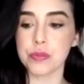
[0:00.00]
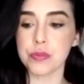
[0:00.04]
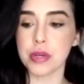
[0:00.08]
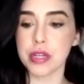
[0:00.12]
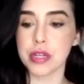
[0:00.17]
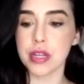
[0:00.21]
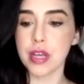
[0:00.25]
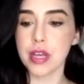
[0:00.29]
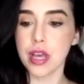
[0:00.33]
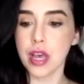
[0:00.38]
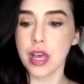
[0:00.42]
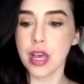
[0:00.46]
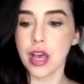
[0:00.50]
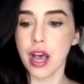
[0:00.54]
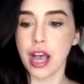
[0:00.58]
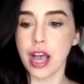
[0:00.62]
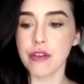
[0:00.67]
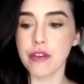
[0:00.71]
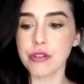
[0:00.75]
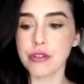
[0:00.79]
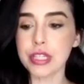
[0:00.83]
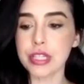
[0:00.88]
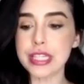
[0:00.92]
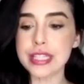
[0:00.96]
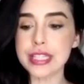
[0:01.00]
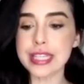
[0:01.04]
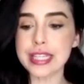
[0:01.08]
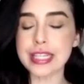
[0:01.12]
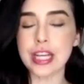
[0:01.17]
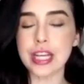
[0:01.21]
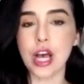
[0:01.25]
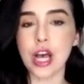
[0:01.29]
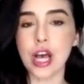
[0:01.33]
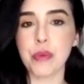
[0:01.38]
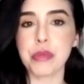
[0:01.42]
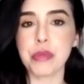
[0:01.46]
But I really
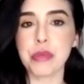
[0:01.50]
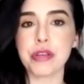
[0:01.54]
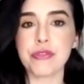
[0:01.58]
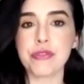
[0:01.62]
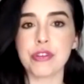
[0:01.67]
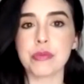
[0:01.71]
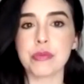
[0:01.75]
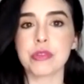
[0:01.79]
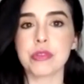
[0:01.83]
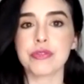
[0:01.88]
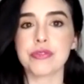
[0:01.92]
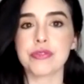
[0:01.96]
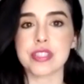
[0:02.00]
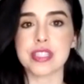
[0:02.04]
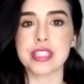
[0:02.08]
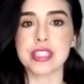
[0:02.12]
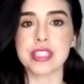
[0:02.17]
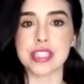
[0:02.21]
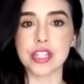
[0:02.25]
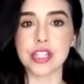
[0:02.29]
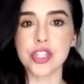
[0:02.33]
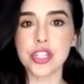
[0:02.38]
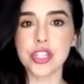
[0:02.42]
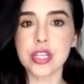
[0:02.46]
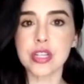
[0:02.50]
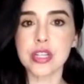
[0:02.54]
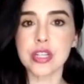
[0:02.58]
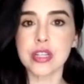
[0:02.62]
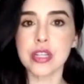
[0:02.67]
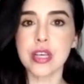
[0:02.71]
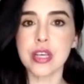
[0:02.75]
think coming from a physician,